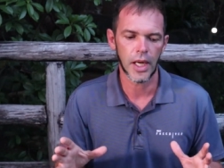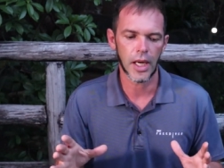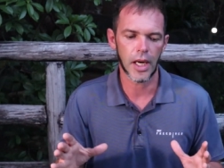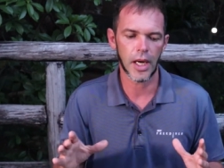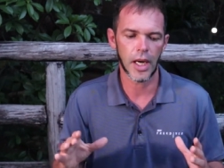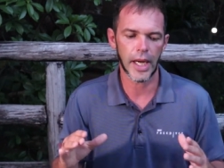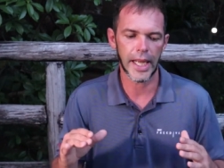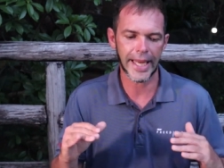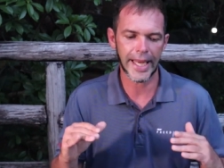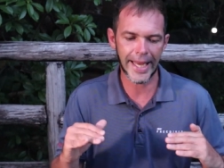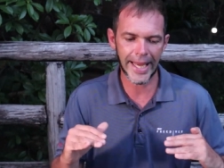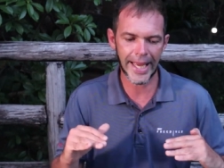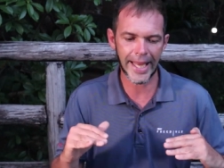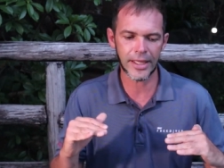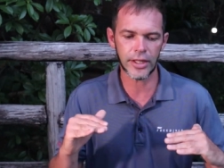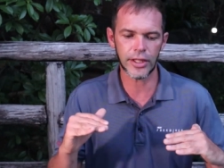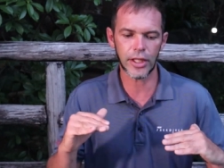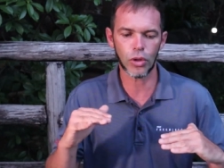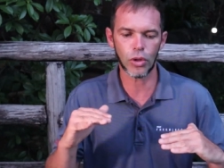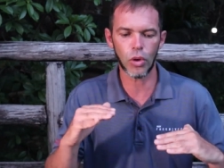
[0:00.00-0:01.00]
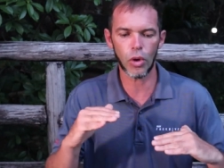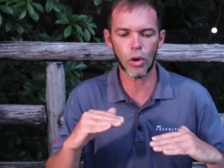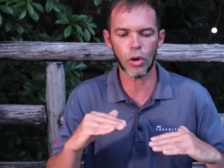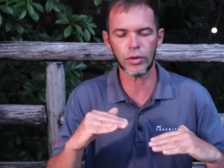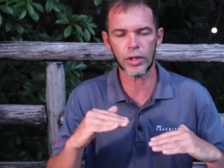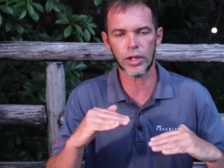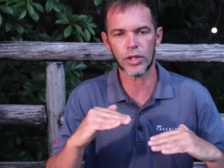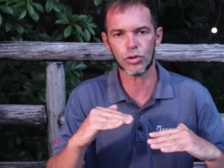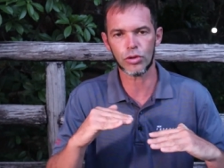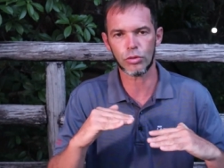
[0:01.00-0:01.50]
Again, the
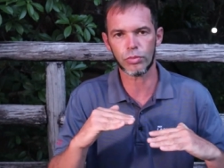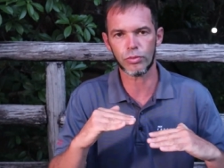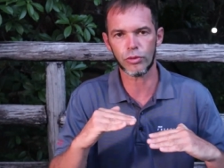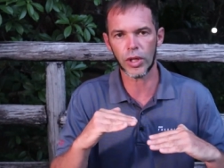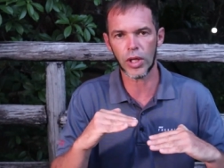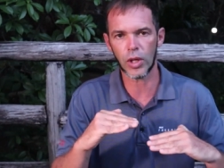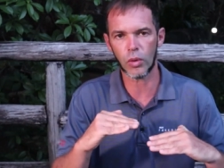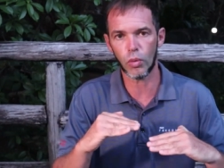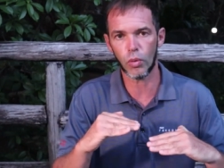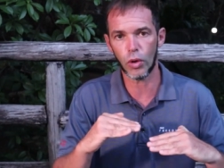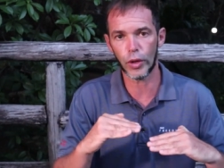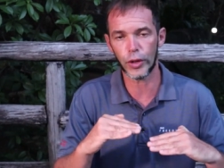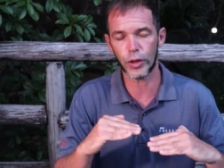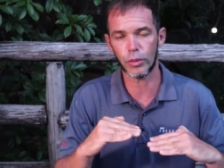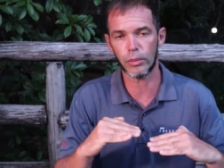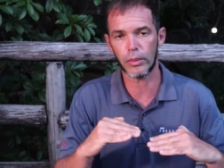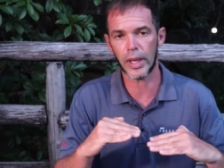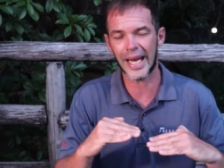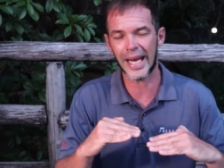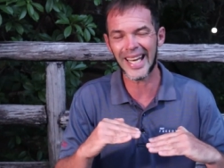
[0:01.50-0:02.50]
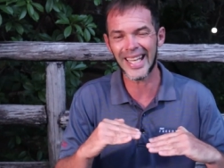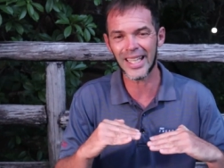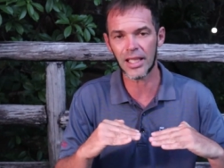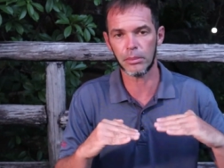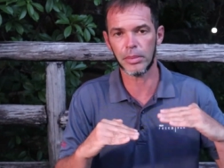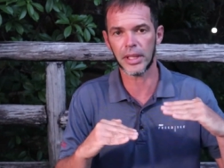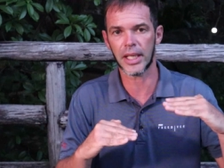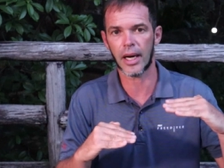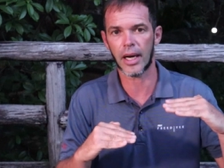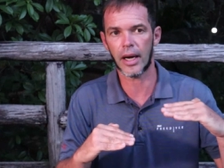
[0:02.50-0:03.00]
goal is to bring volume a
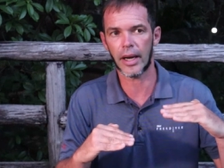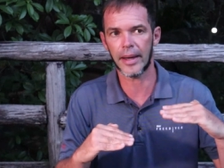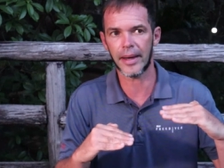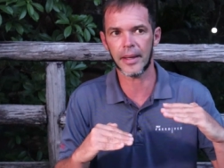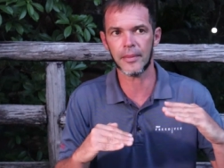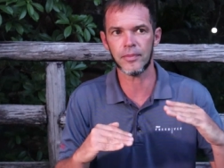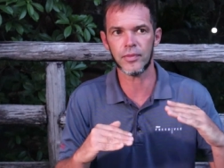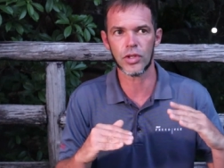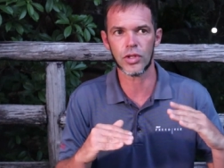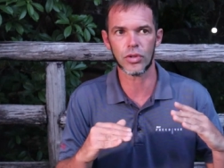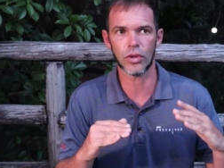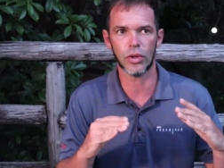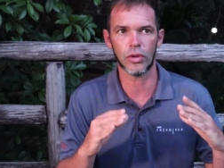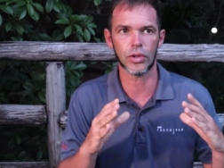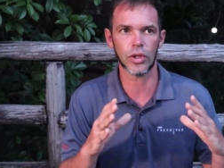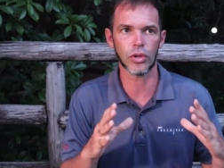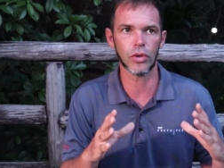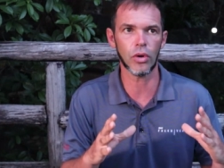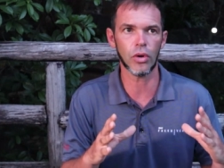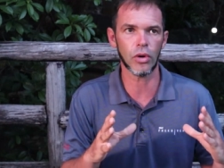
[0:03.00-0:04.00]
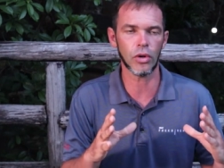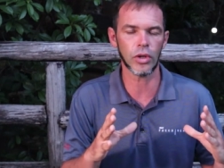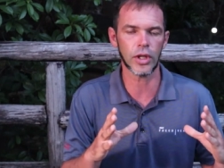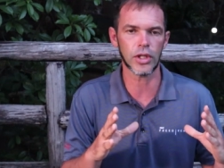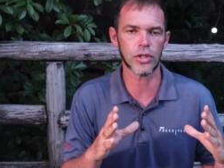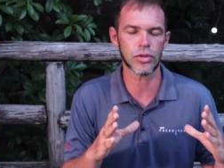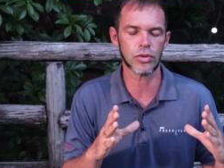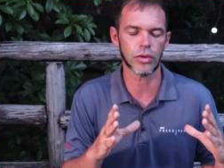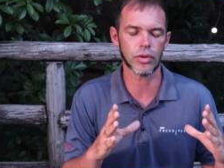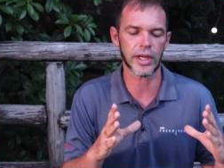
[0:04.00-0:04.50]
little bit higher. So the goal
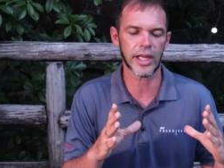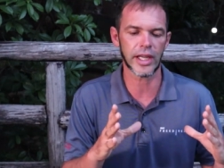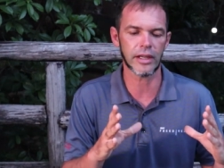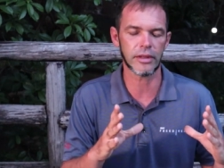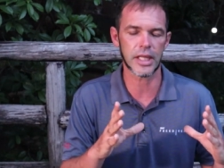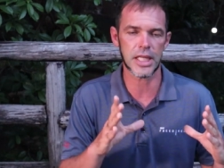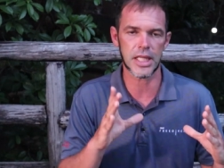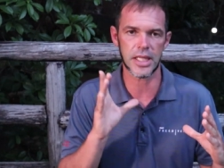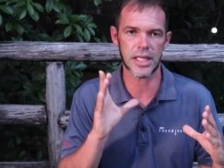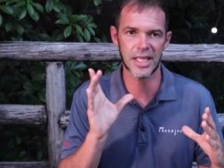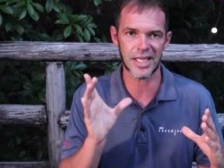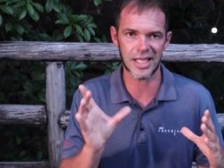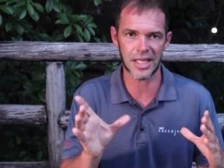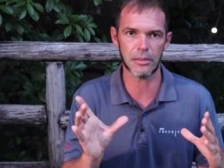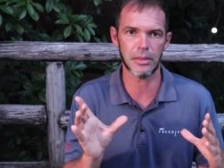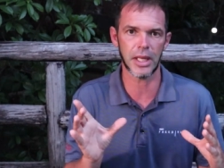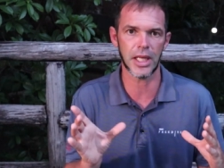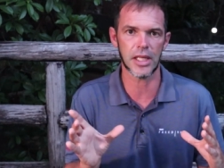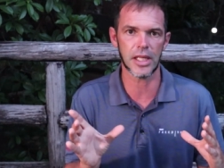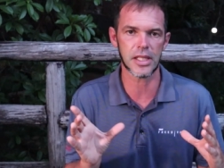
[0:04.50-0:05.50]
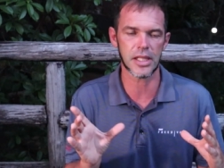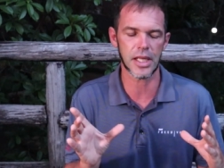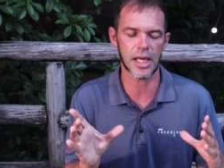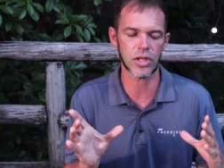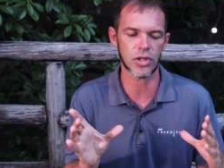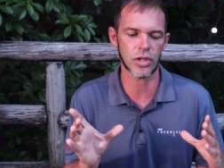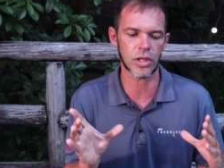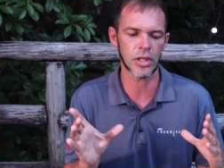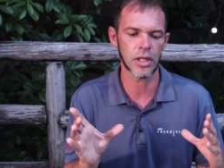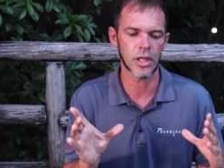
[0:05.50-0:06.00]
is to have a 60 minute
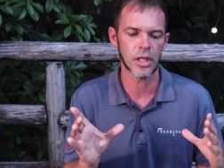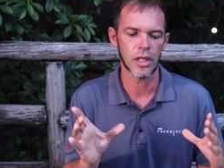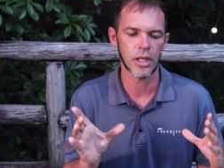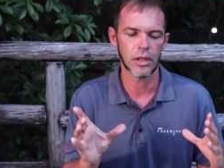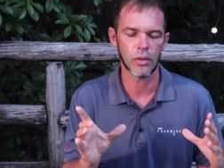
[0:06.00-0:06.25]
session